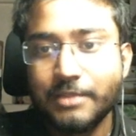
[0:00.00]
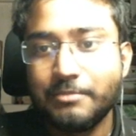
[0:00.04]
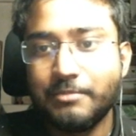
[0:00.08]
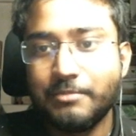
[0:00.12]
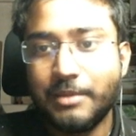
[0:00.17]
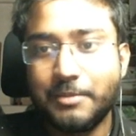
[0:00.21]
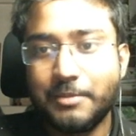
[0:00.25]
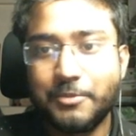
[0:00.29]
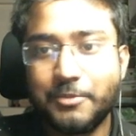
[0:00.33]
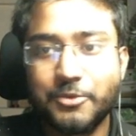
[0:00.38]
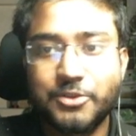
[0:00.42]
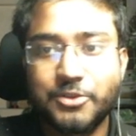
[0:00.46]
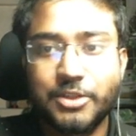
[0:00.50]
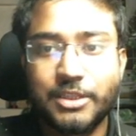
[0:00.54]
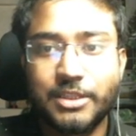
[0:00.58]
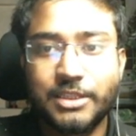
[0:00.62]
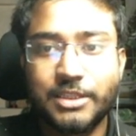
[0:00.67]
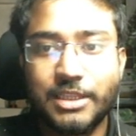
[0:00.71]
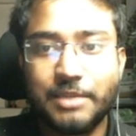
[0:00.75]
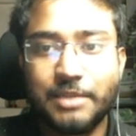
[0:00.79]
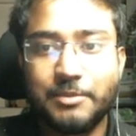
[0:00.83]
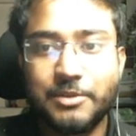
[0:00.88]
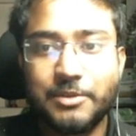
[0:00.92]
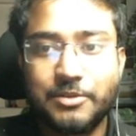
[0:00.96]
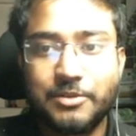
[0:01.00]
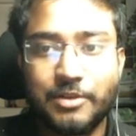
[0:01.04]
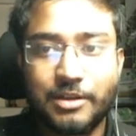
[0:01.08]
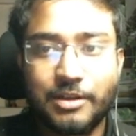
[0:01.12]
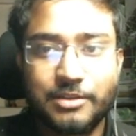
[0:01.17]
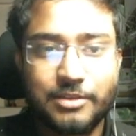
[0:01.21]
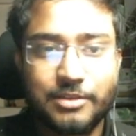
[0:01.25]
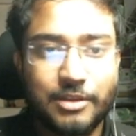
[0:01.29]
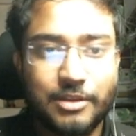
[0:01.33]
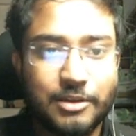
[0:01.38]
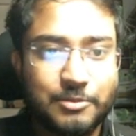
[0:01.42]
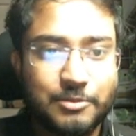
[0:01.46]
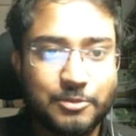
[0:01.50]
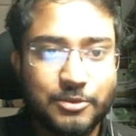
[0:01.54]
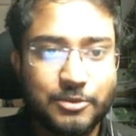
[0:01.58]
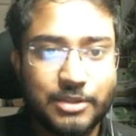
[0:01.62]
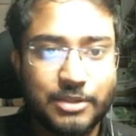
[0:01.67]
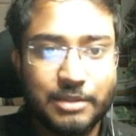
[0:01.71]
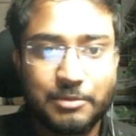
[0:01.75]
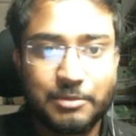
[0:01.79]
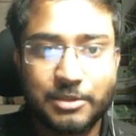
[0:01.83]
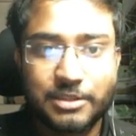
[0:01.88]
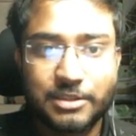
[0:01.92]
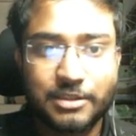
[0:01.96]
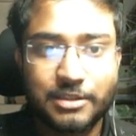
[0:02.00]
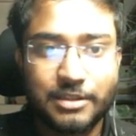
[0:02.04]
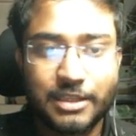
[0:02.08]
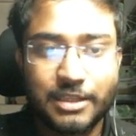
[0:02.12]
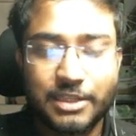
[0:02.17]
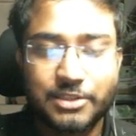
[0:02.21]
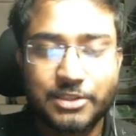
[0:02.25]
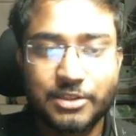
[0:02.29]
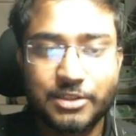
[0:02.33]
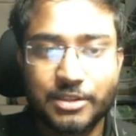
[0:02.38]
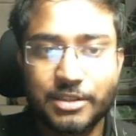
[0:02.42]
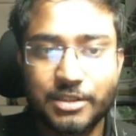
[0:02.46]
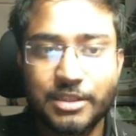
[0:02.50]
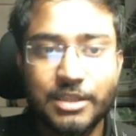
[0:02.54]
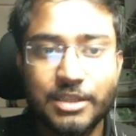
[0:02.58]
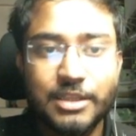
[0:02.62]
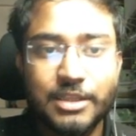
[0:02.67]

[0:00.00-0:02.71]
by pushing them into aux output level collection.